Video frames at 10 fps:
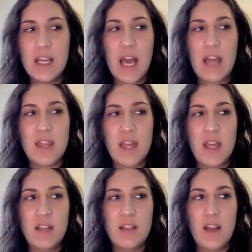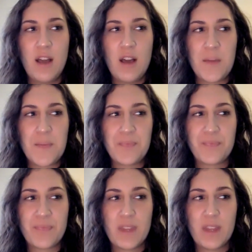And then
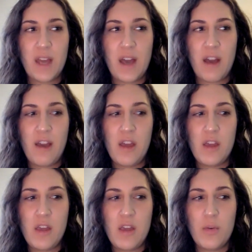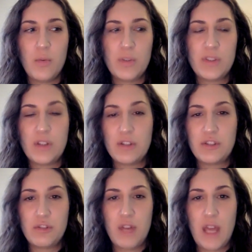I was
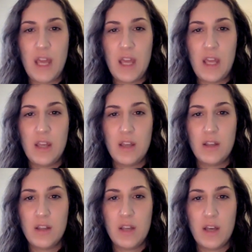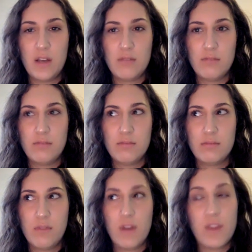also a
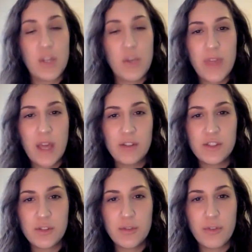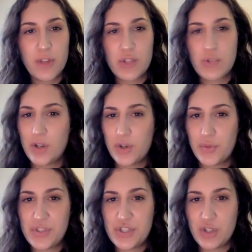on the youth council for the Toronto
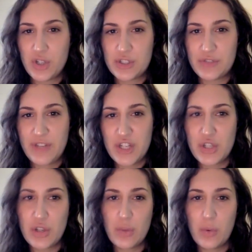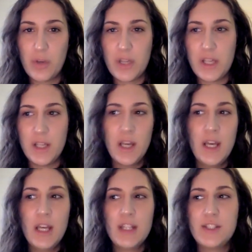Region Conservation Authority.
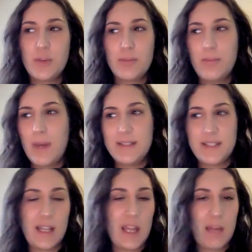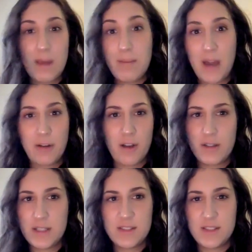So basically, like my
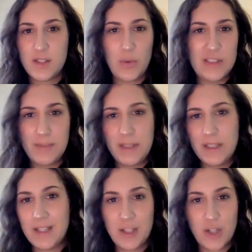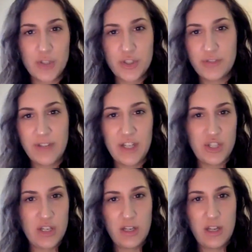background has always been in like
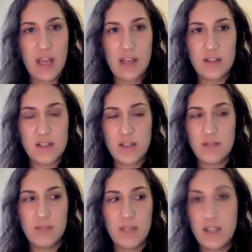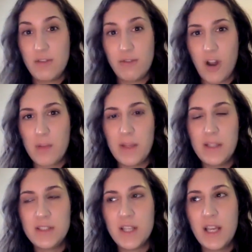conservation and the
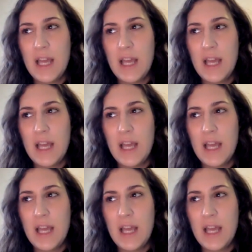environment.